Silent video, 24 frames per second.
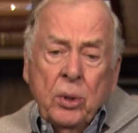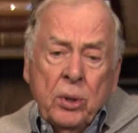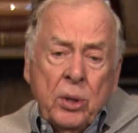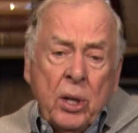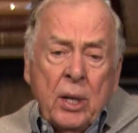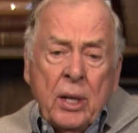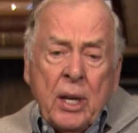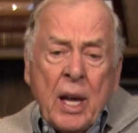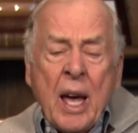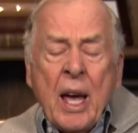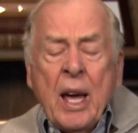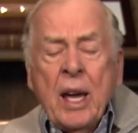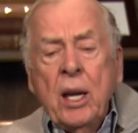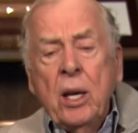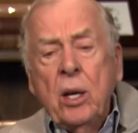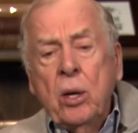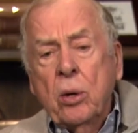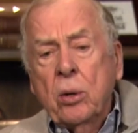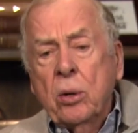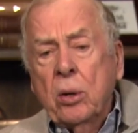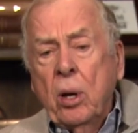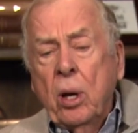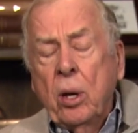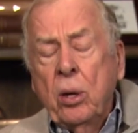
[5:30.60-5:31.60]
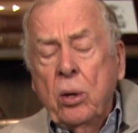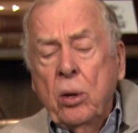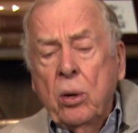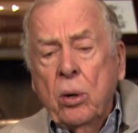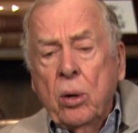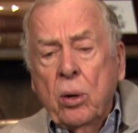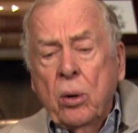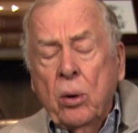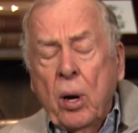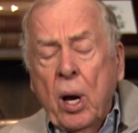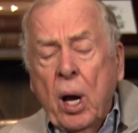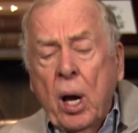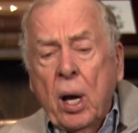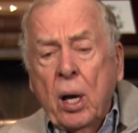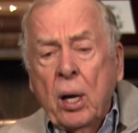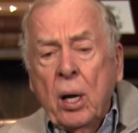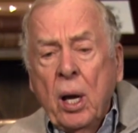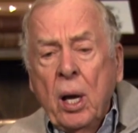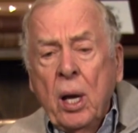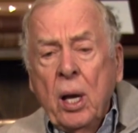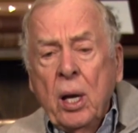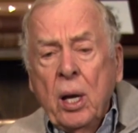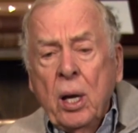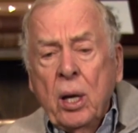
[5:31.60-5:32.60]
today you're, you're, uh,
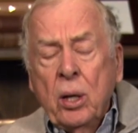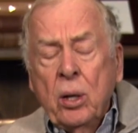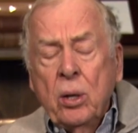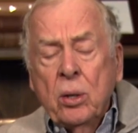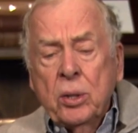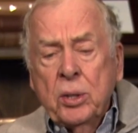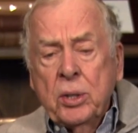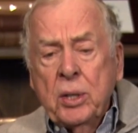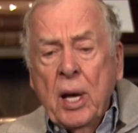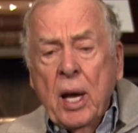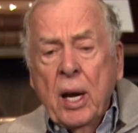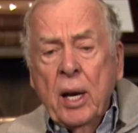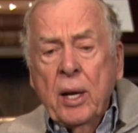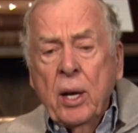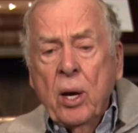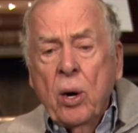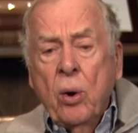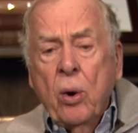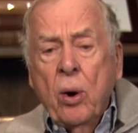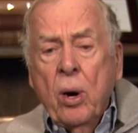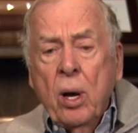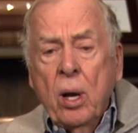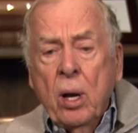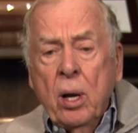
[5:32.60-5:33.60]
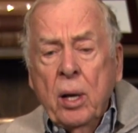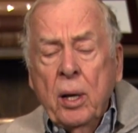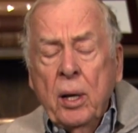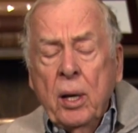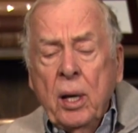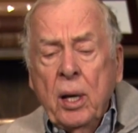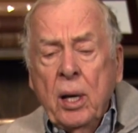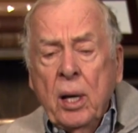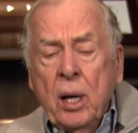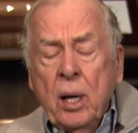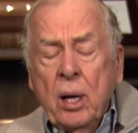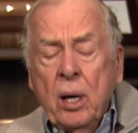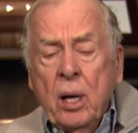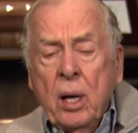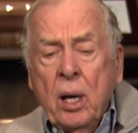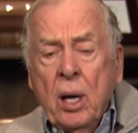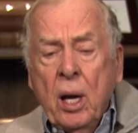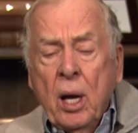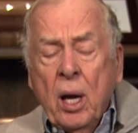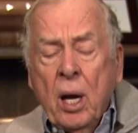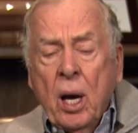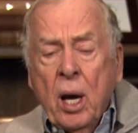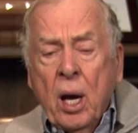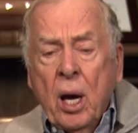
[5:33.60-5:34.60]
you're selling oil in
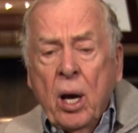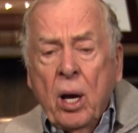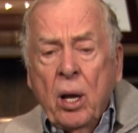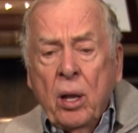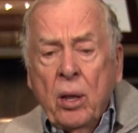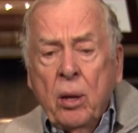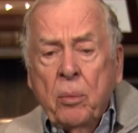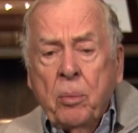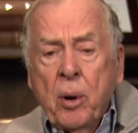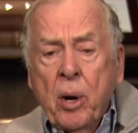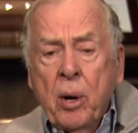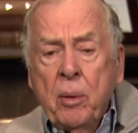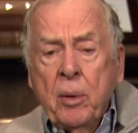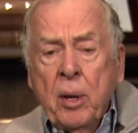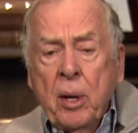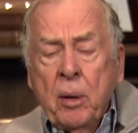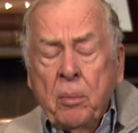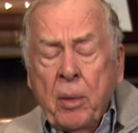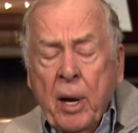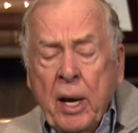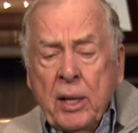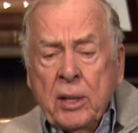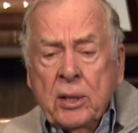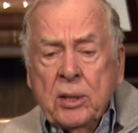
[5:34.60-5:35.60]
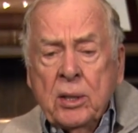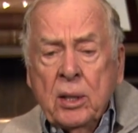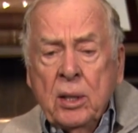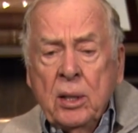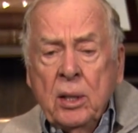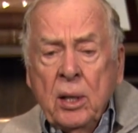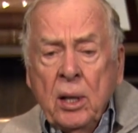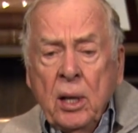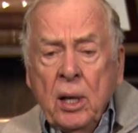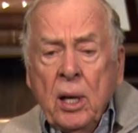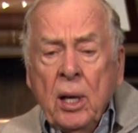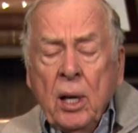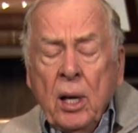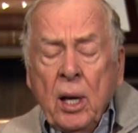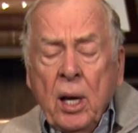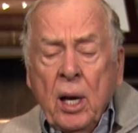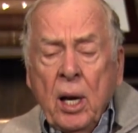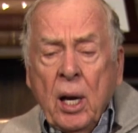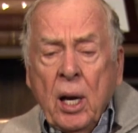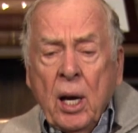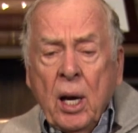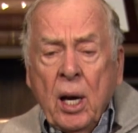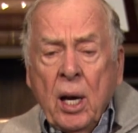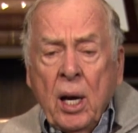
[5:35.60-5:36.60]
uh, the Permian Basin
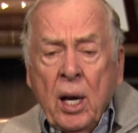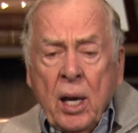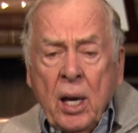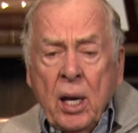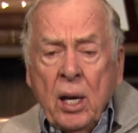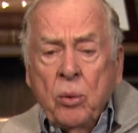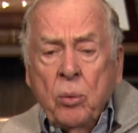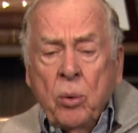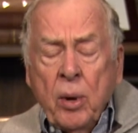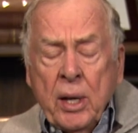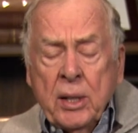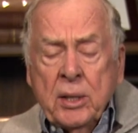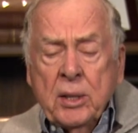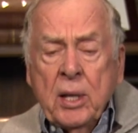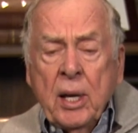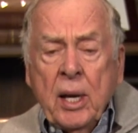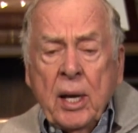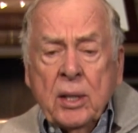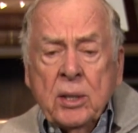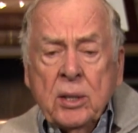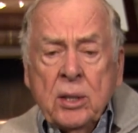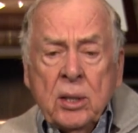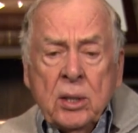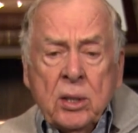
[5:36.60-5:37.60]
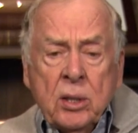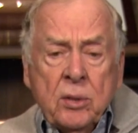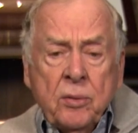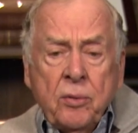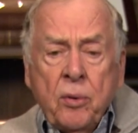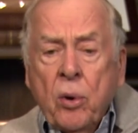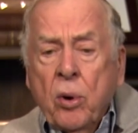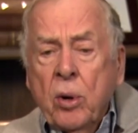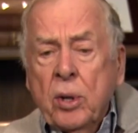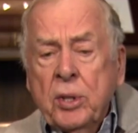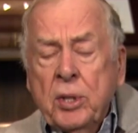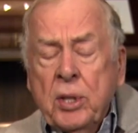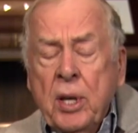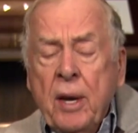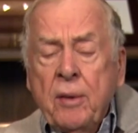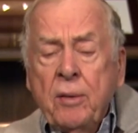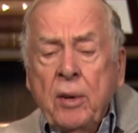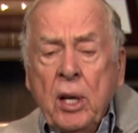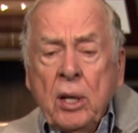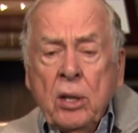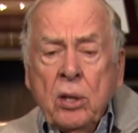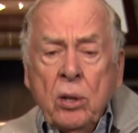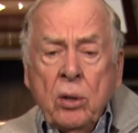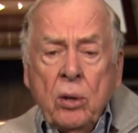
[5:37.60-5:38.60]
uh, in West Texas for
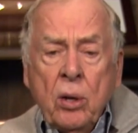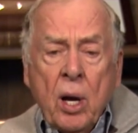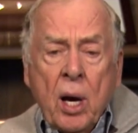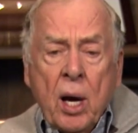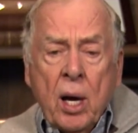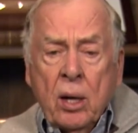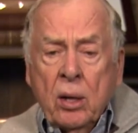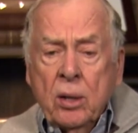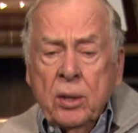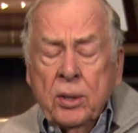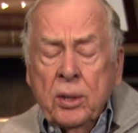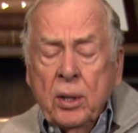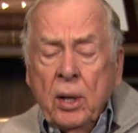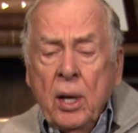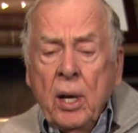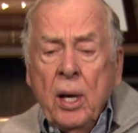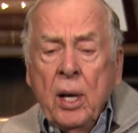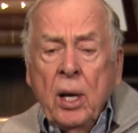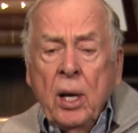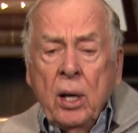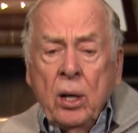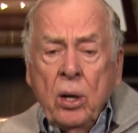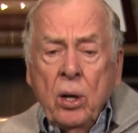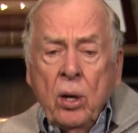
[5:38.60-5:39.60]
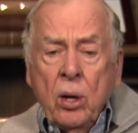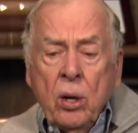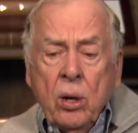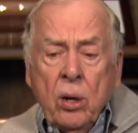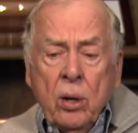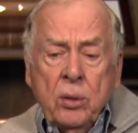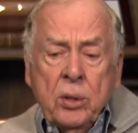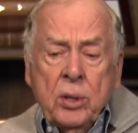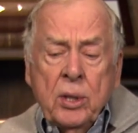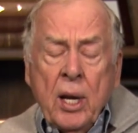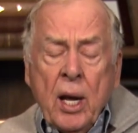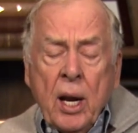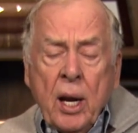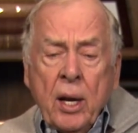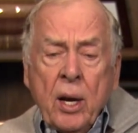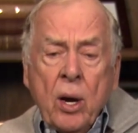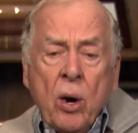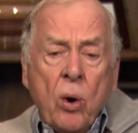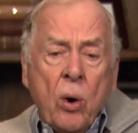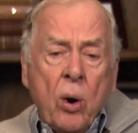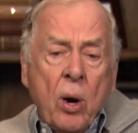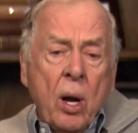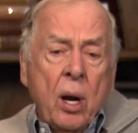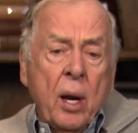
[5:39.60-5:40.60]
$72 you're selling
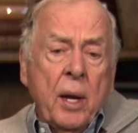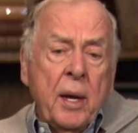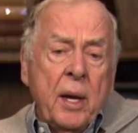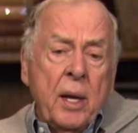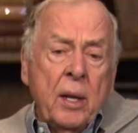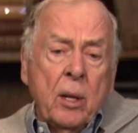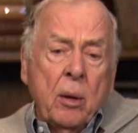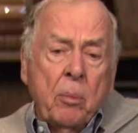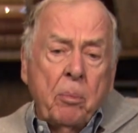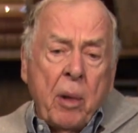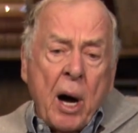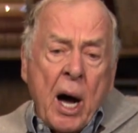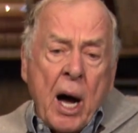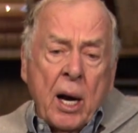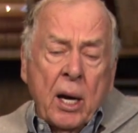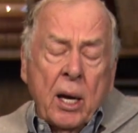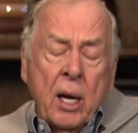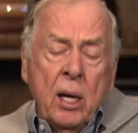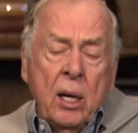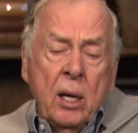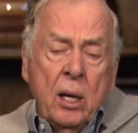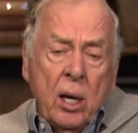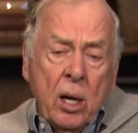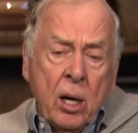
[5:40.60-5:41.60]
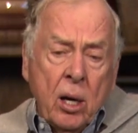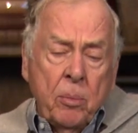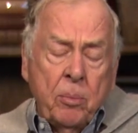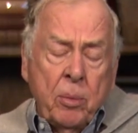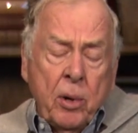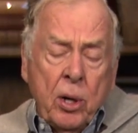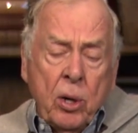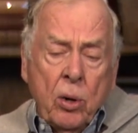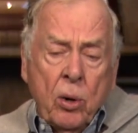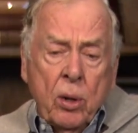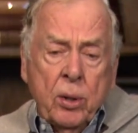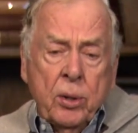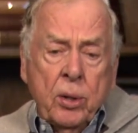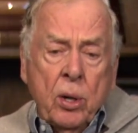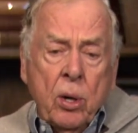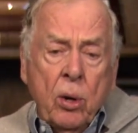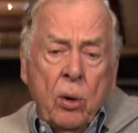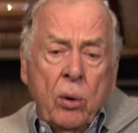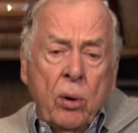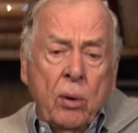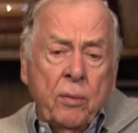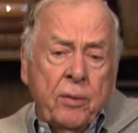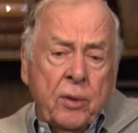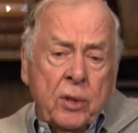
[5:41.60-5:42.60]
oil in the Bakken up in North
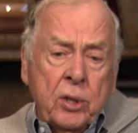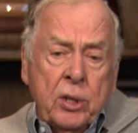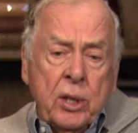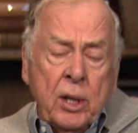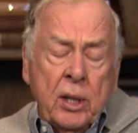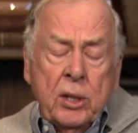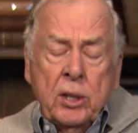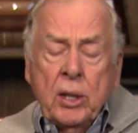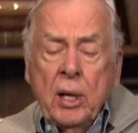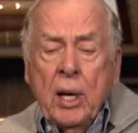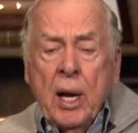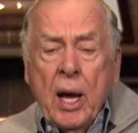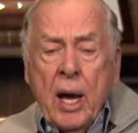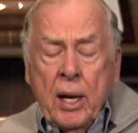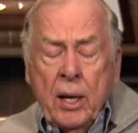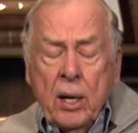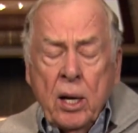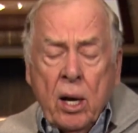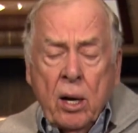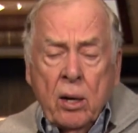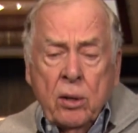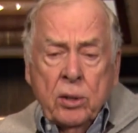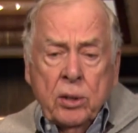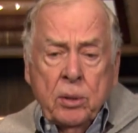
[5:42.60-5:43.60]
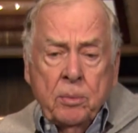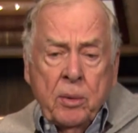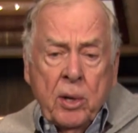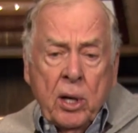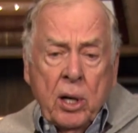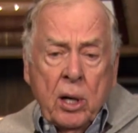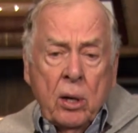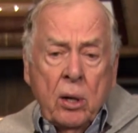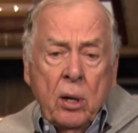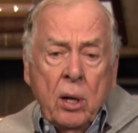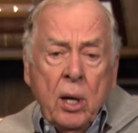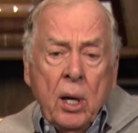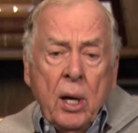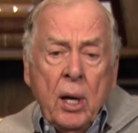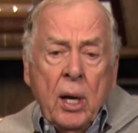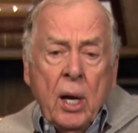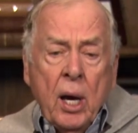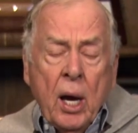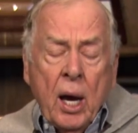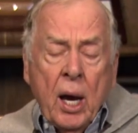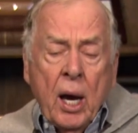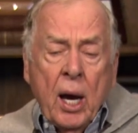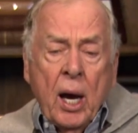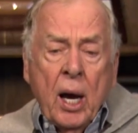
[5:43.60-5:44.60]
Dakota for $69 a barrel.
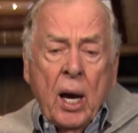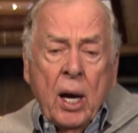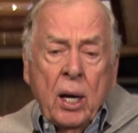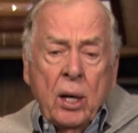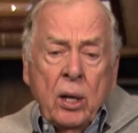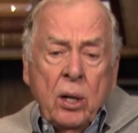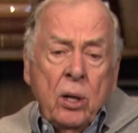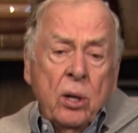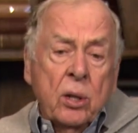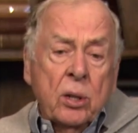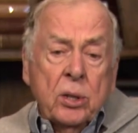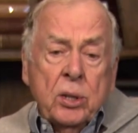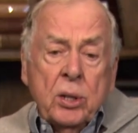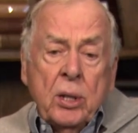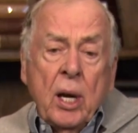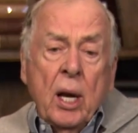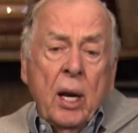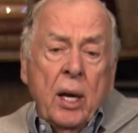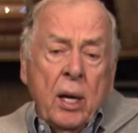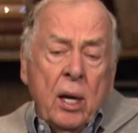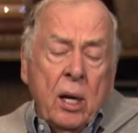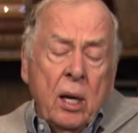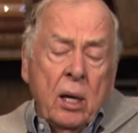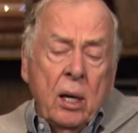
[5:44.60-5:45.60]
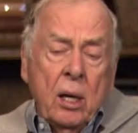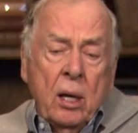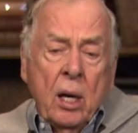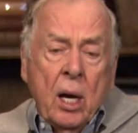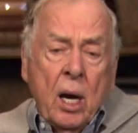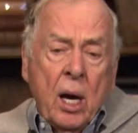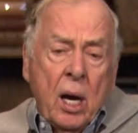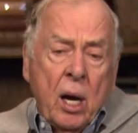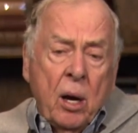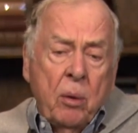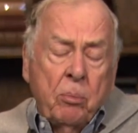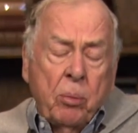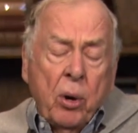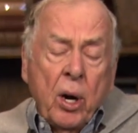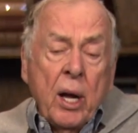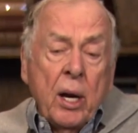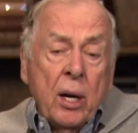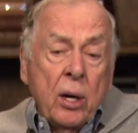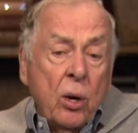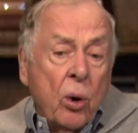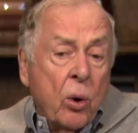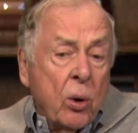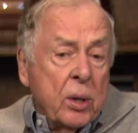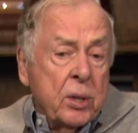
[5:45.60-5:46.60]
Uh, you're selling uh,
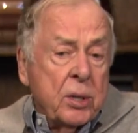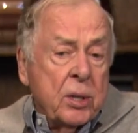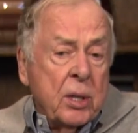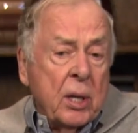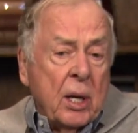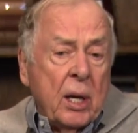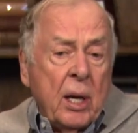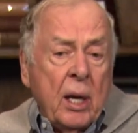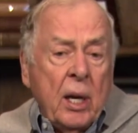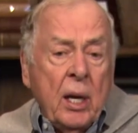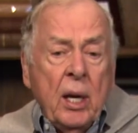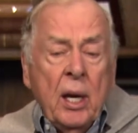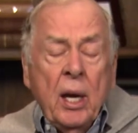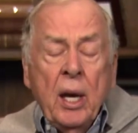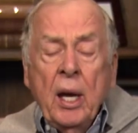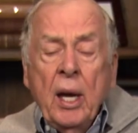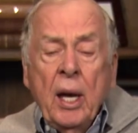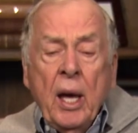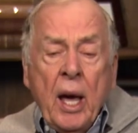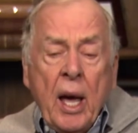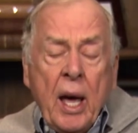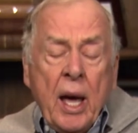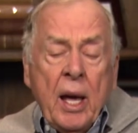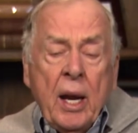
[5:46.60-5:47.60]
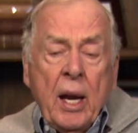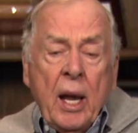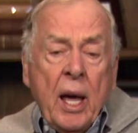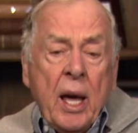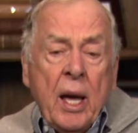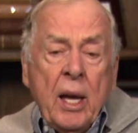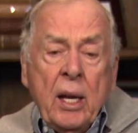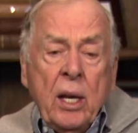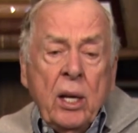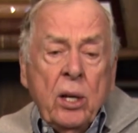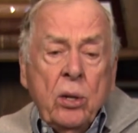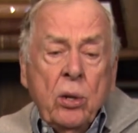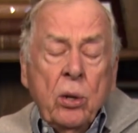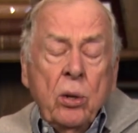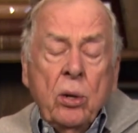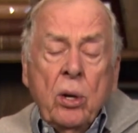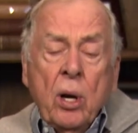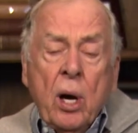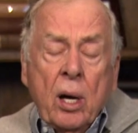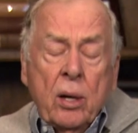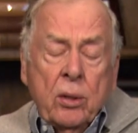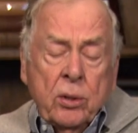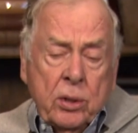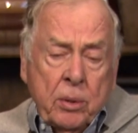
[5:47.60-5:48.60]
Brent North Sea at
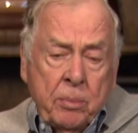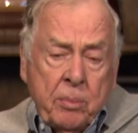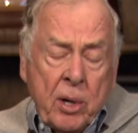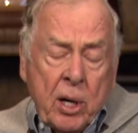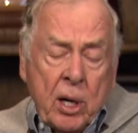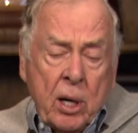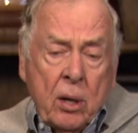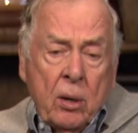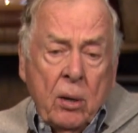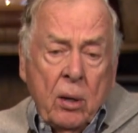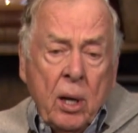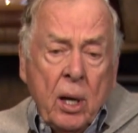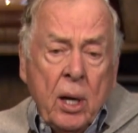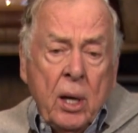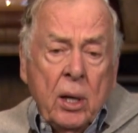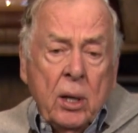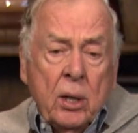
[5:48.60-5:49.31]
$82 a barrel.